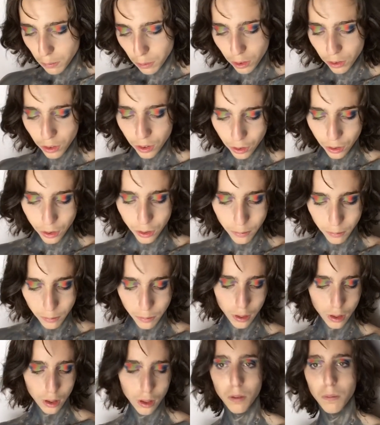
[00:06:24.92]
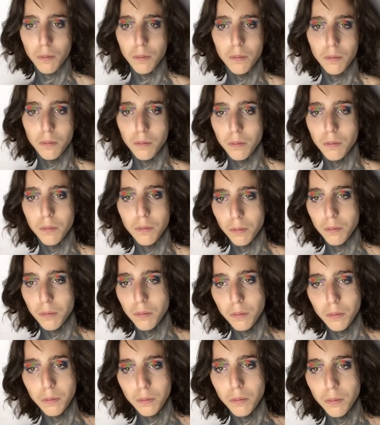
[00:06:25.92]
just to make it, to give it
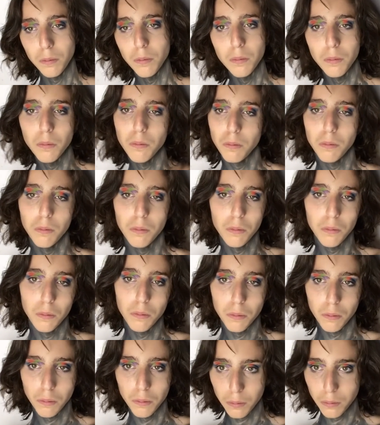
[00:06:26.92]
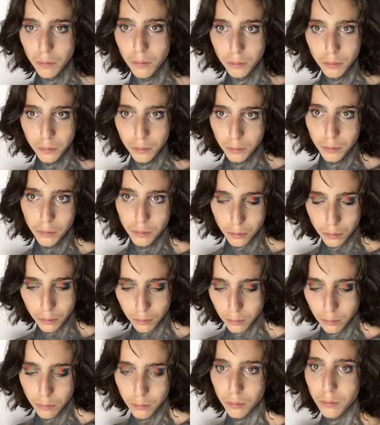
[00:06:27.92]
like a kind of like night
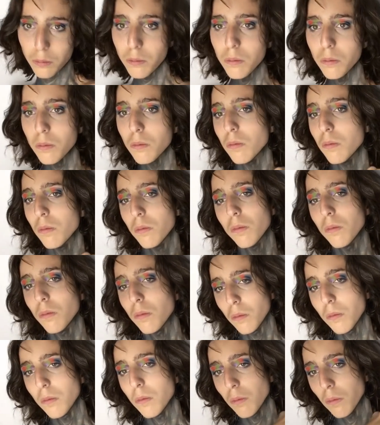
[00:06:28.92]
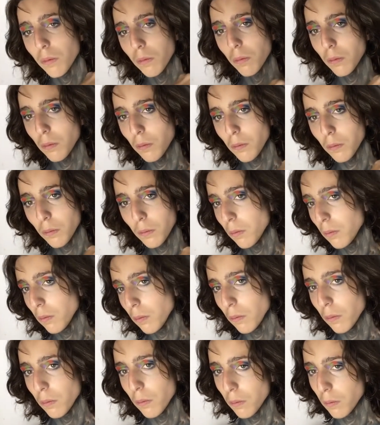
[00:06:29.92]
sky, cause girl, it's the night
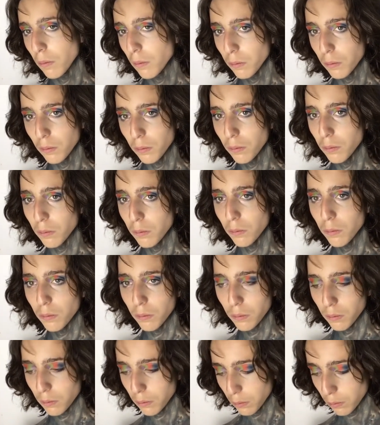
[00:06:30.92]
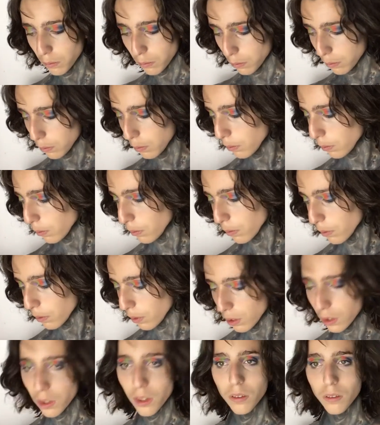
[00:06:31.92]
of the 4th of July,
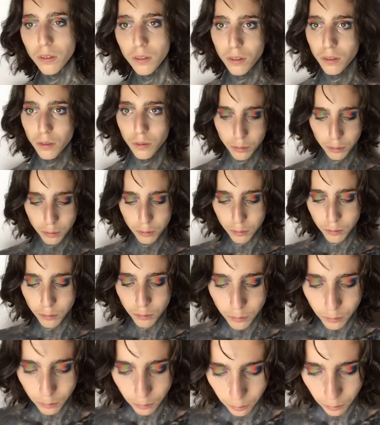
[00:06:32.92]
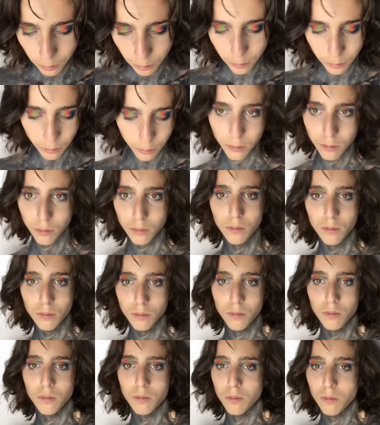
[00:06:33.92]
we need to make it
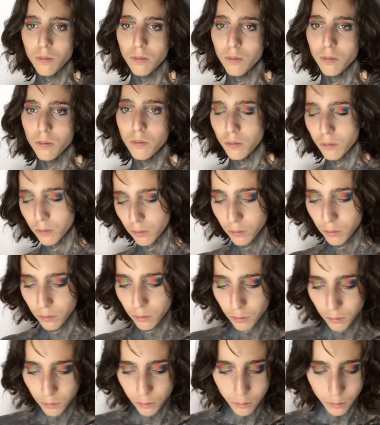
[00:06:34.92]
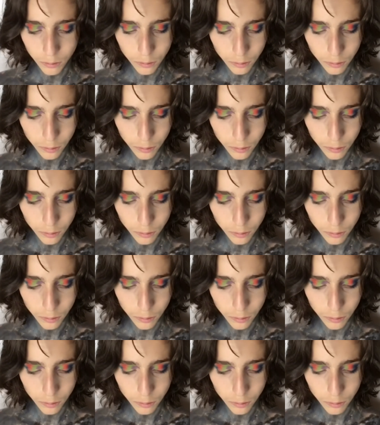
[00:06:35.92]
look pretty.